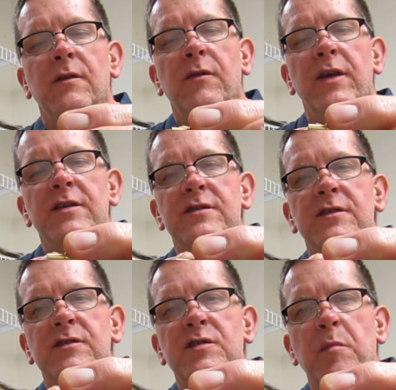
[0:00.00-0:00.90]

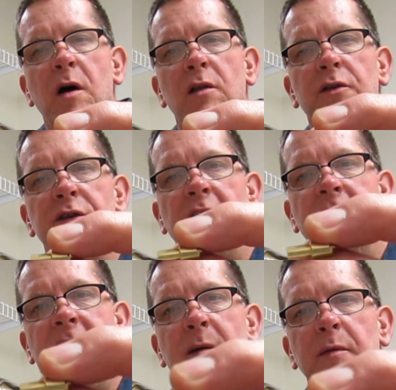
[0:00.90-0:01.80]
This smaller
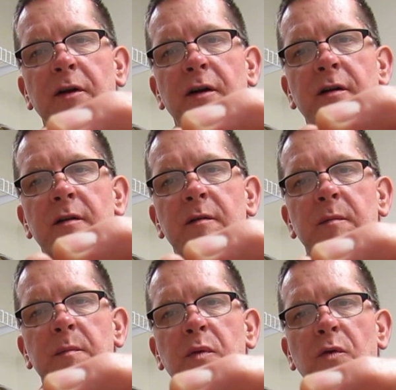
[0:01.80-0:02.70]
diameter
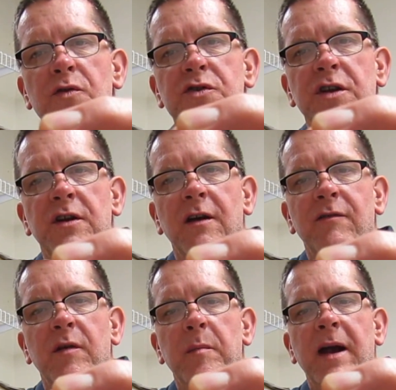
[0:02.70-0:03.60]
portion
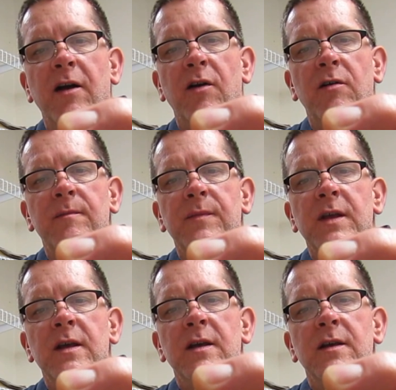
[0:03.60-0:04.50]
of the barrel
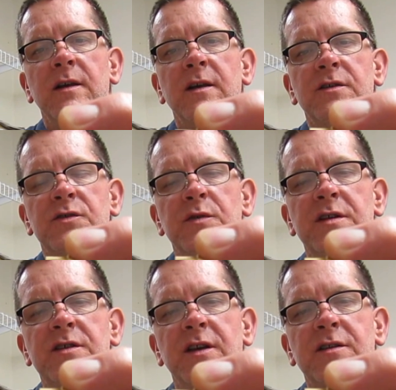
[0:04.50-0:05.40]
is
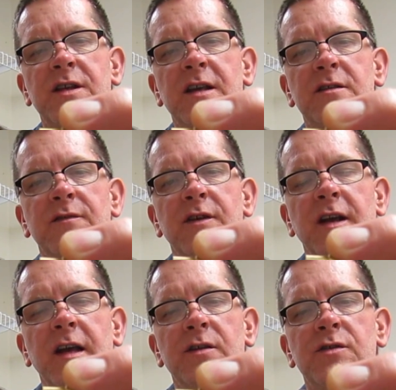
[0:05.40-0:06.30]
3/16 of an
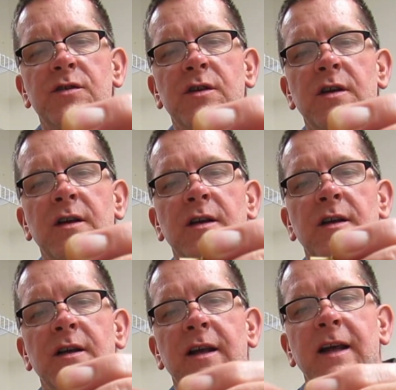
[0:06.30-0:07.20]
inch,
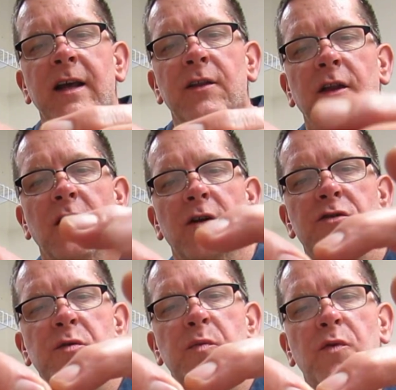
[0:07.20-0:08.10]
and the
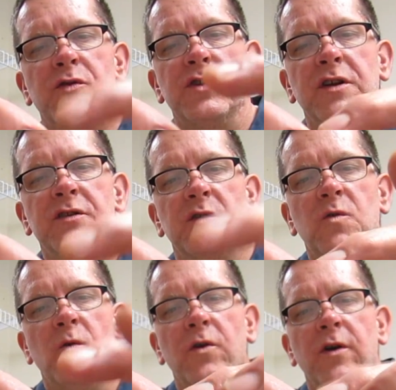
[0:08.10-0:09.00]
larger portion is
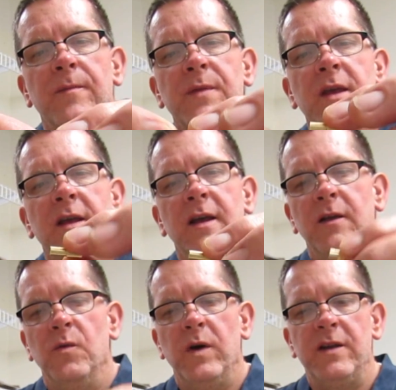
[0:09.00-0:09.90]
1/4.
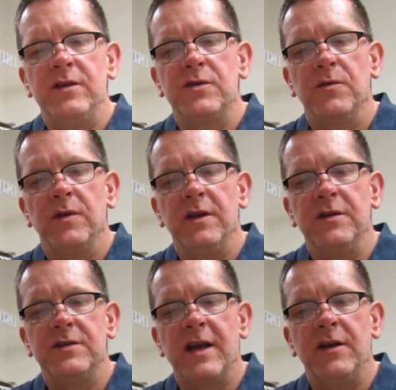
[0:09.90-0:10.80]
And the way these are really
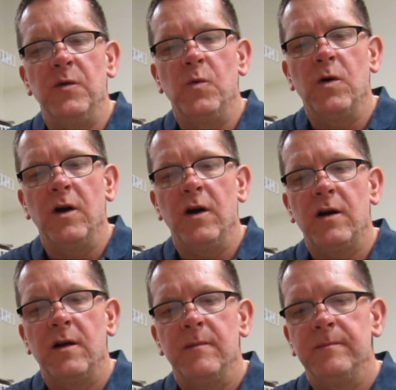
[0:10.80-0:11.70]
designed to work